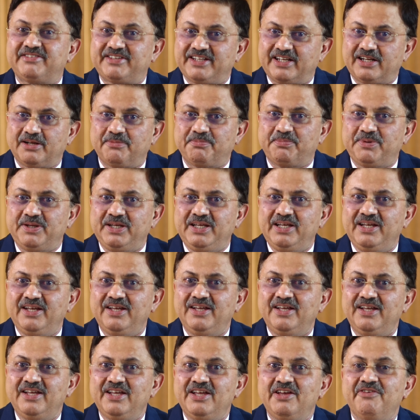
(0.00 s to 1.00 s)
this therapy,
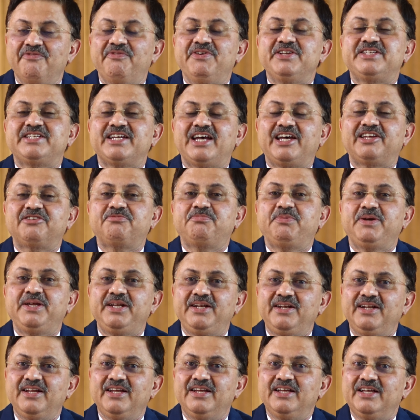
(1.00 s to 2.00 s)
which has
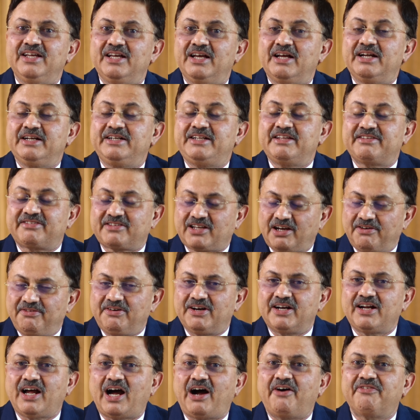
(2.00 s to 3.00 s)
been
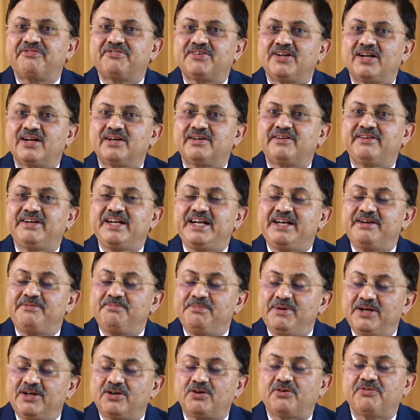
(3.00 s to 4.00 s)
discovered after
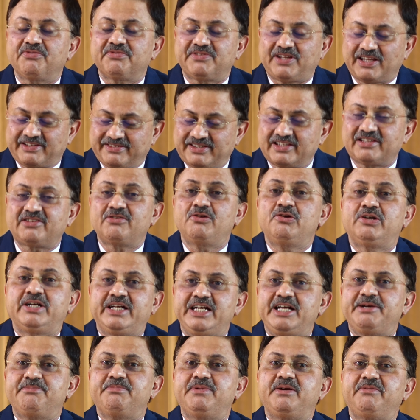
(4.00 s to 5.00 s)
successful
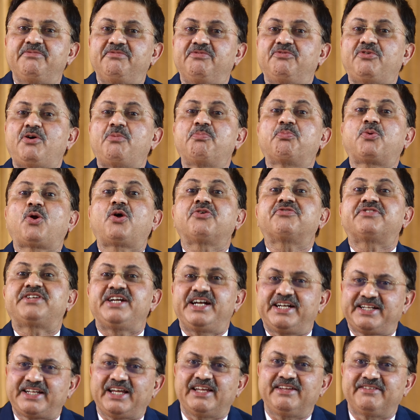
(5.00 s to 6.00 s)
treatment for
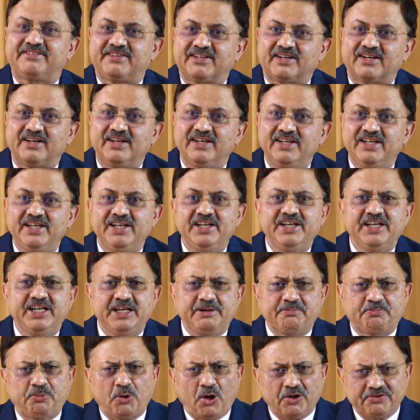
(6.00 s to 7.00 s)
prostate cancer.
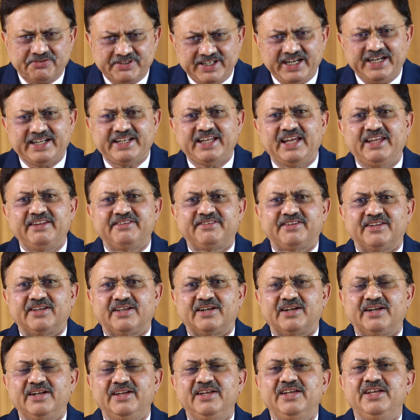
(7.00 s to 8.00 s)
In prostate
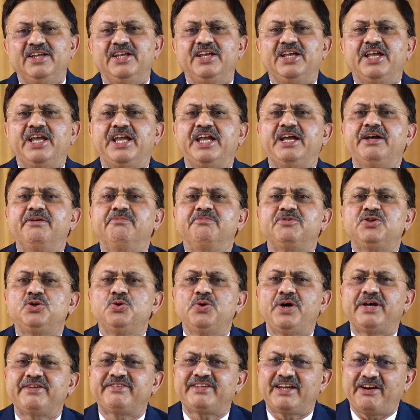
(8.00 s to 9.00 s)
cancer,
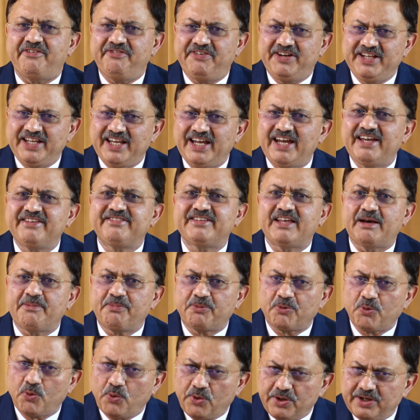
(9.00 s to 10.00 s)
US FDA has
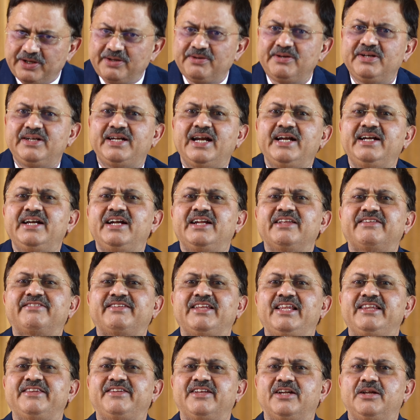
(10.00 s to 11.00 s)
approved dendritic
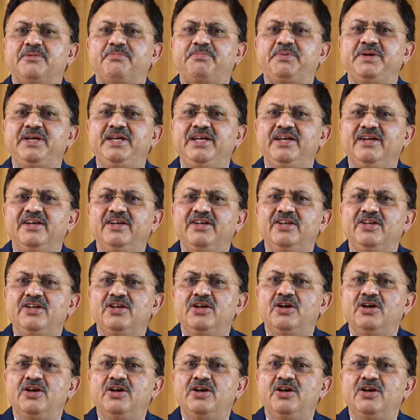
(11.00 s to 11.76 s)
cell therapy